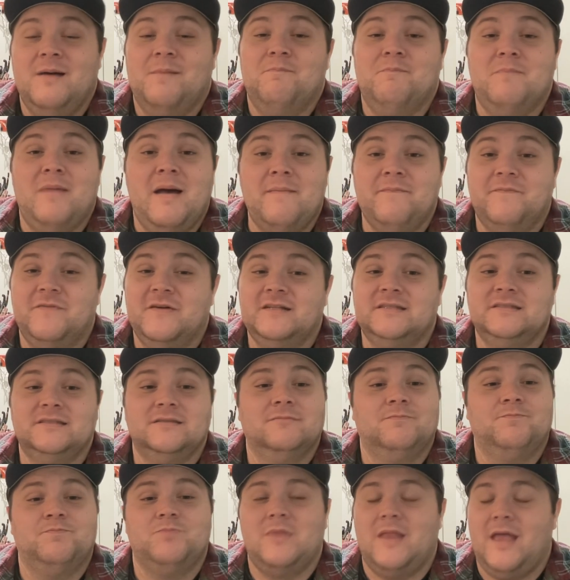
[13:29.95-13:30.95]
Memphis,
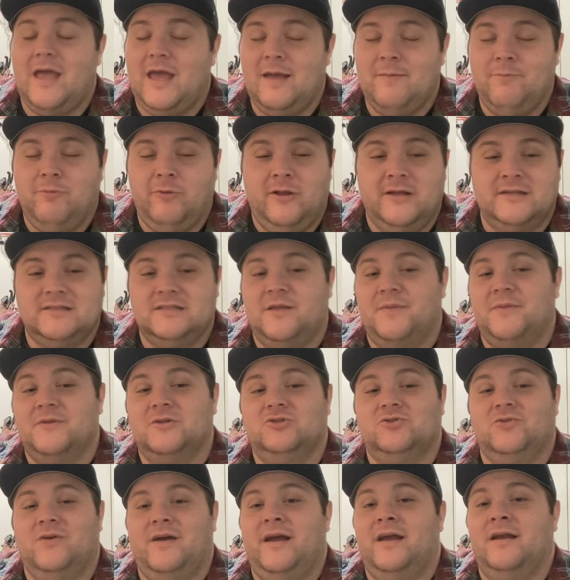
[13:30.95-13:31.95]
A plus on the
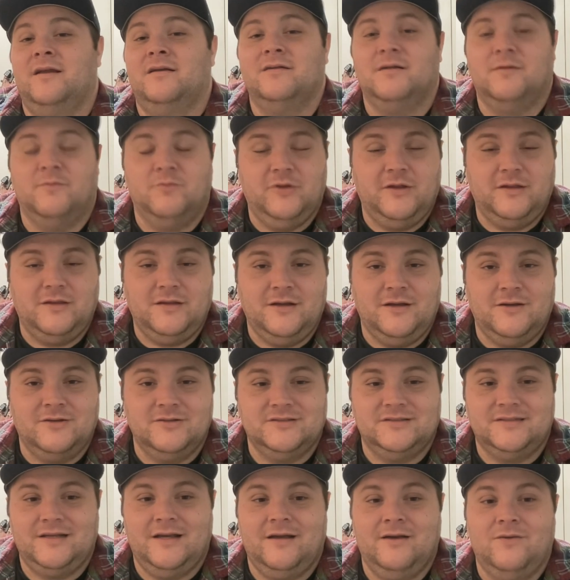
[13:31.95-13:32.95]
trade, completely
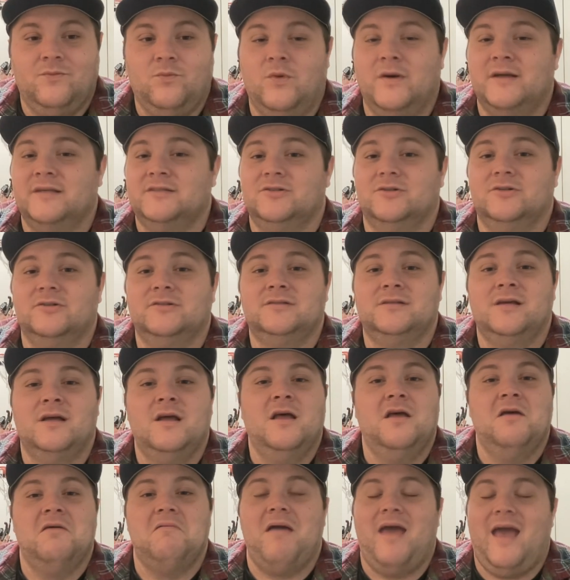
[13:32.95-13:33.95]
understand. Wizards,
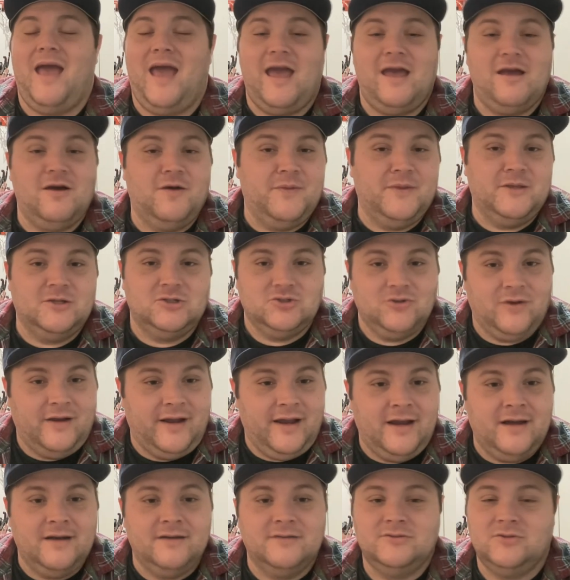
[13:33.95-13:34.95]
A on the
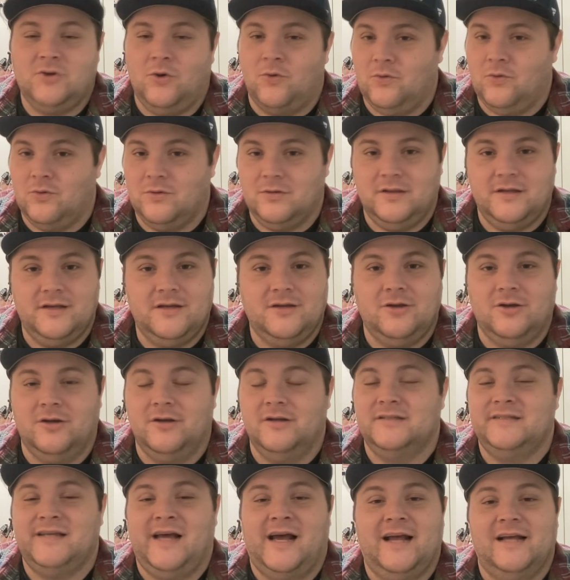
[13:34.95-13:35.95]
trade, totally
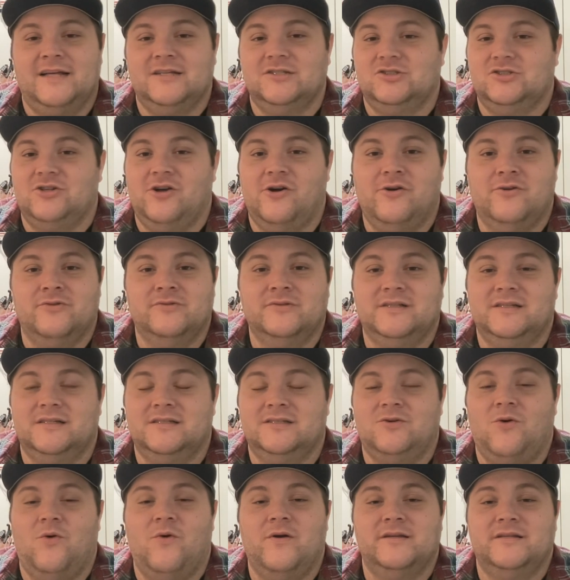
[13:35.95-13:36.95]
good. Tyus Jones is
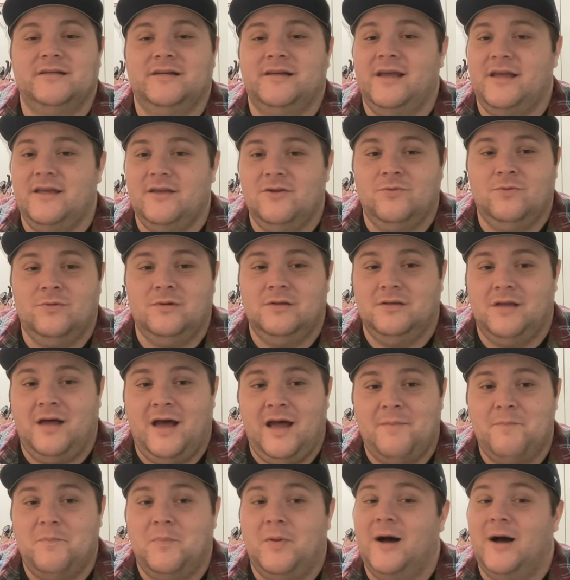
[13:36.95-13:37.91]
going to get you a lot.